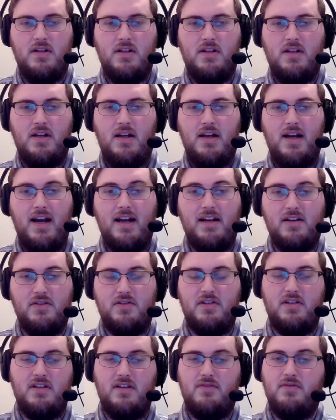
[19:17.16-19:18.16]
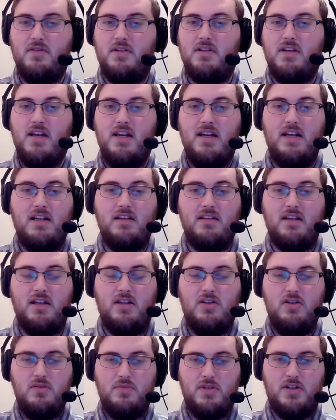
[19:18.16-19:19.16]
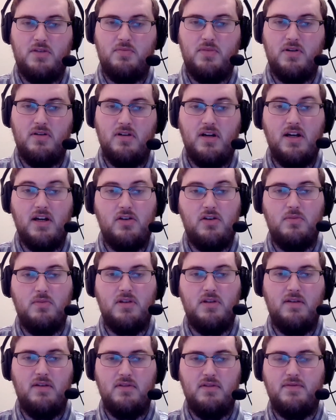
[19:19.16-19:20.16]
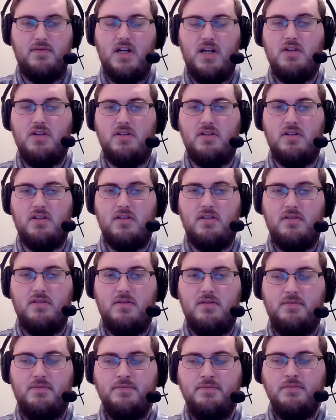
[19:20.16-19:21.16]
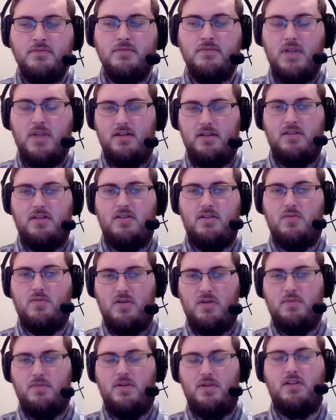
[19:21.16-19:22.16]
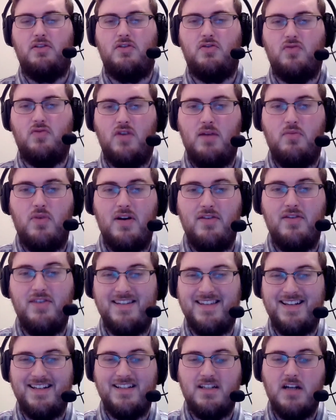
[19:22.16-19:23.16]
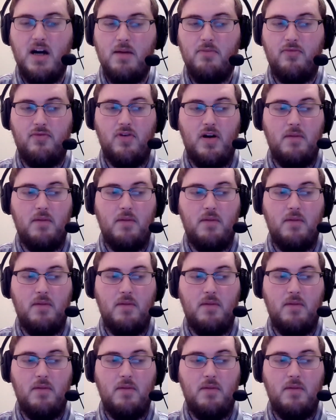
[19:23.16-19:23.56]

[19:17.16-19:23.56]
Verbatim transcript: And here's the difference it is a human spirit, a human level of consciousness. And this is where I'm going to describe where these things come from.